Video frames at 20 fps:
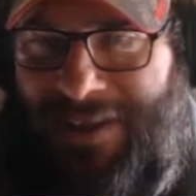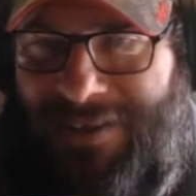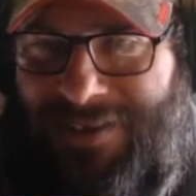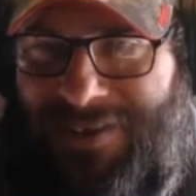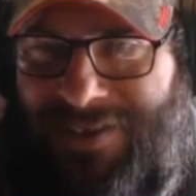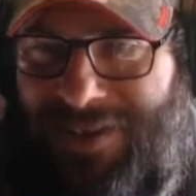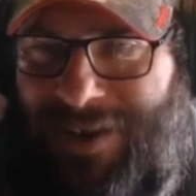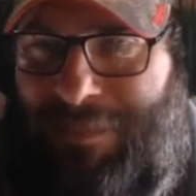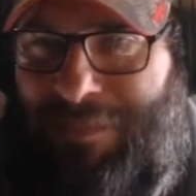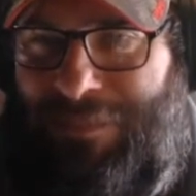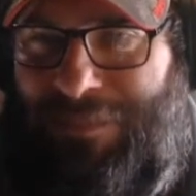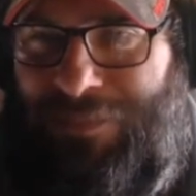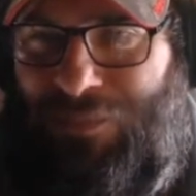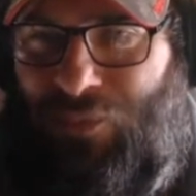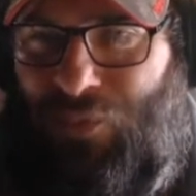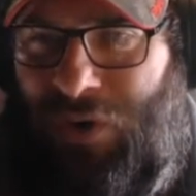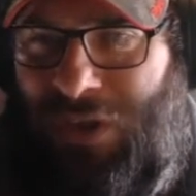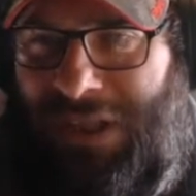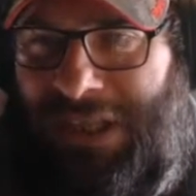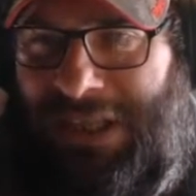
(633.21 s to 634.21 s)
something
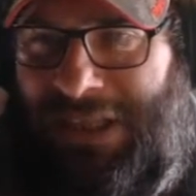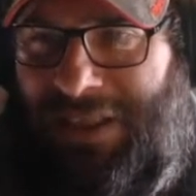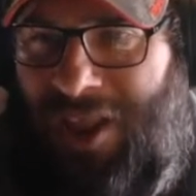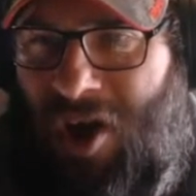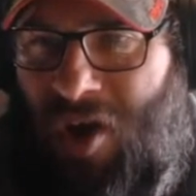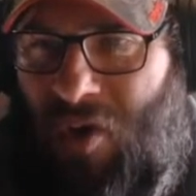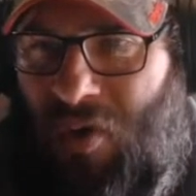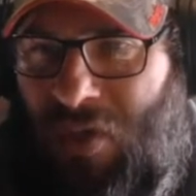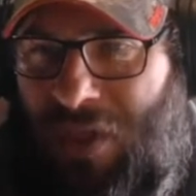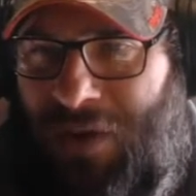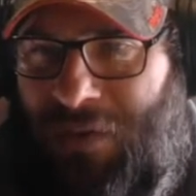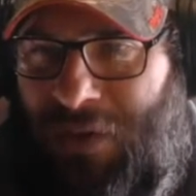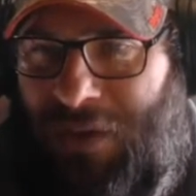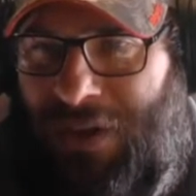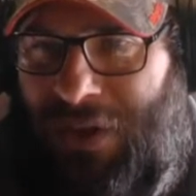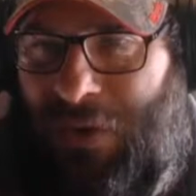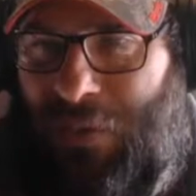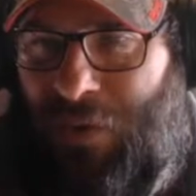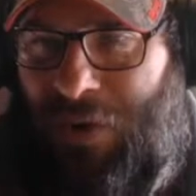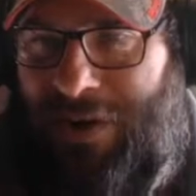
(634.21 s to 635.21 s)
really low that
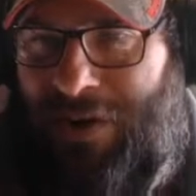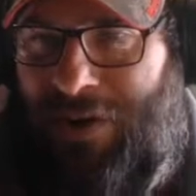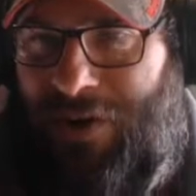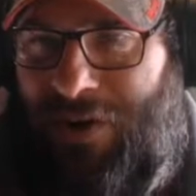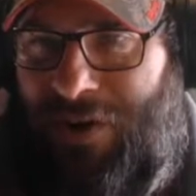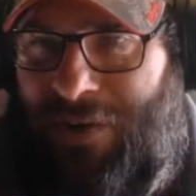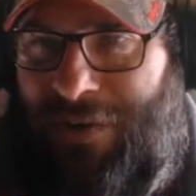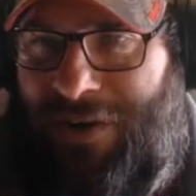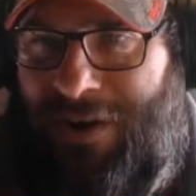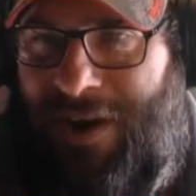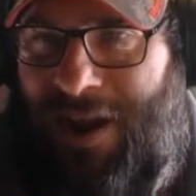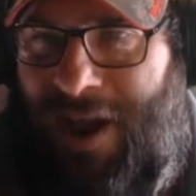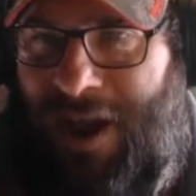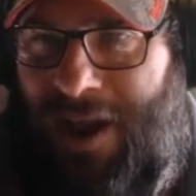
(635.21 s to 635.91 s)
really wouldn't hurt,